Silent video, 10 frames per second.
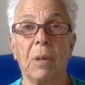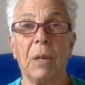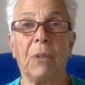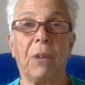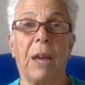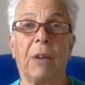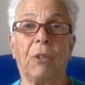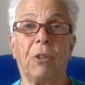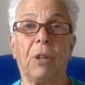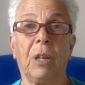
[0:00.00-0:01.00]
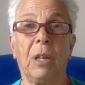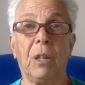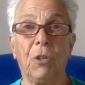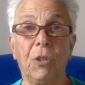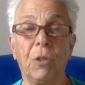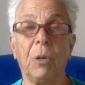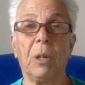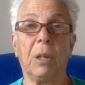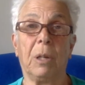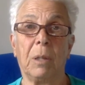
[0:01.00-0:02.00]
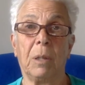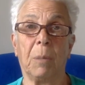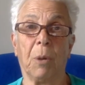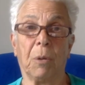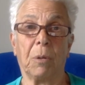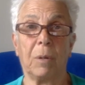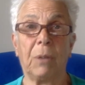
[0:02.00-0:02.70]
is actually doing the birth.